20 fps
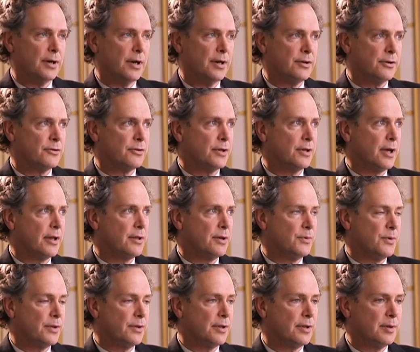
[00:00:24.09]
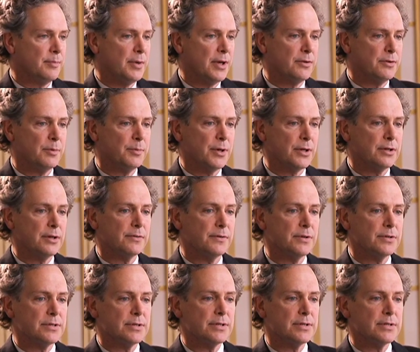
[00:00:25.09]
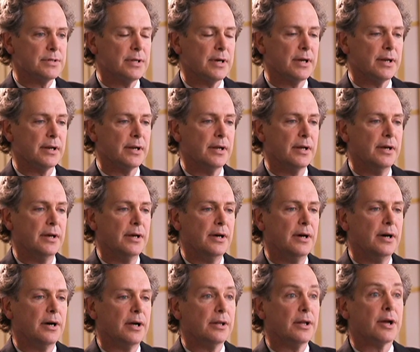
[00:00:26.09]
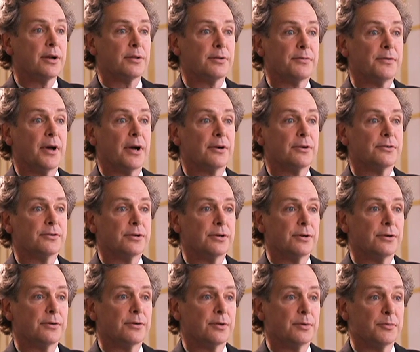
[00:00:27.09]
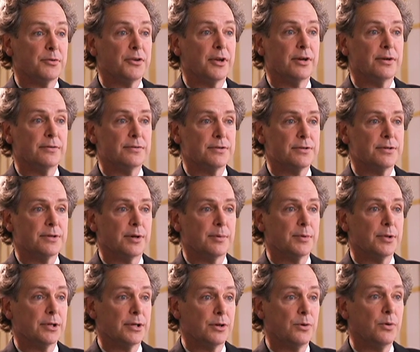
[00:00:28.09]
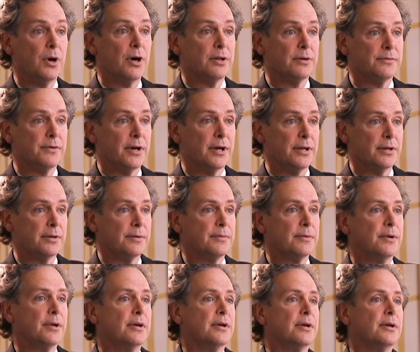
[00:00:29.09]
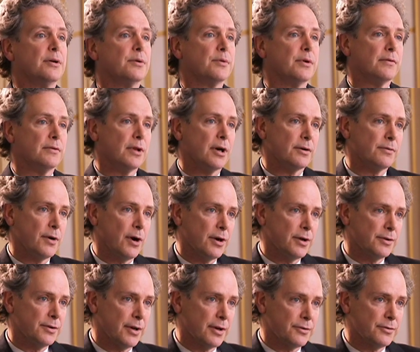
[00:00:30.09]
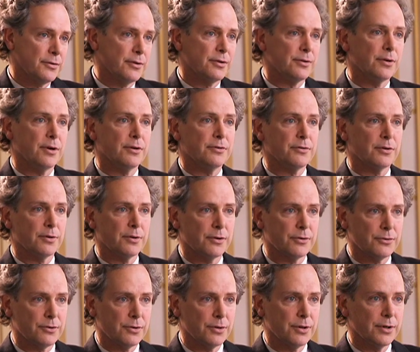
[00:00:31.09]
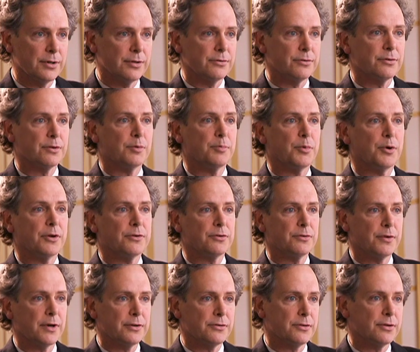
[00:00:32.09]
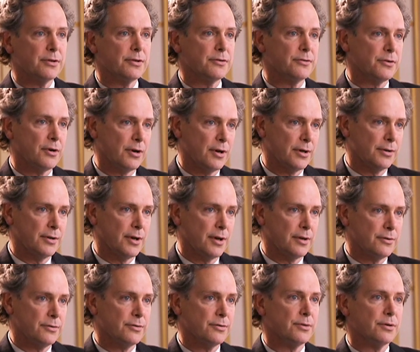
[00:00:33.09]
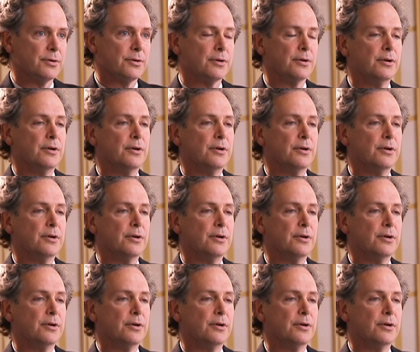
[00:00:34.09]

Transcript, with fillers: Additionally, I think one thing that makes a big difference is that a lot of the faculty are themselves doubly qualified. We have a lot of architects that are also historians or preservationist architects or